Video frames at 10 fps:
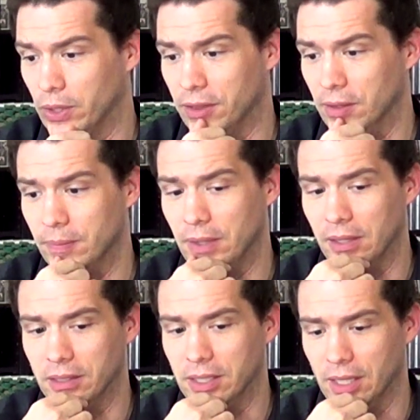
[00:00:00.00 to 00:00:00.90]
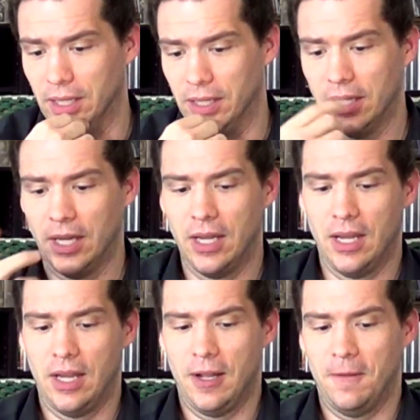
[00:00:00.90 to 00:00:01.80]
with them and uh,
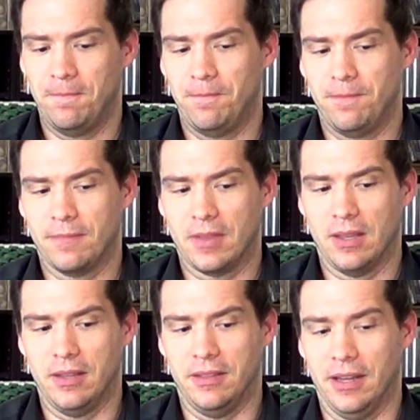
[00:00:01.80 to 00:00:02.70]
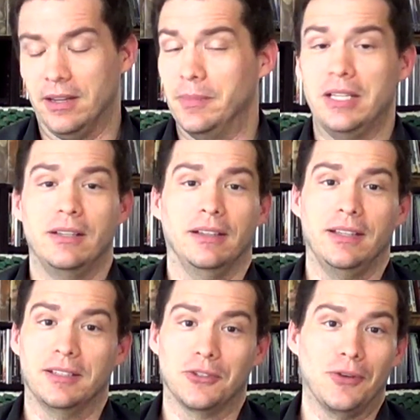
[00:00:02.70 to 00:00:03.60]
then
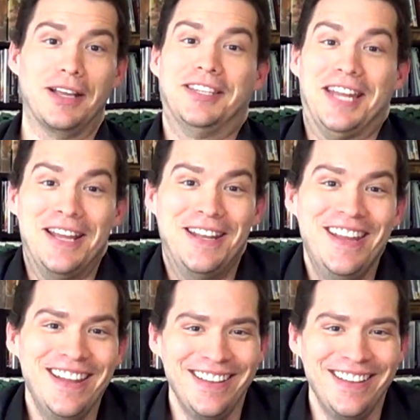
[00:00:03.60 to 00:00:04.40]
immediately gets arrested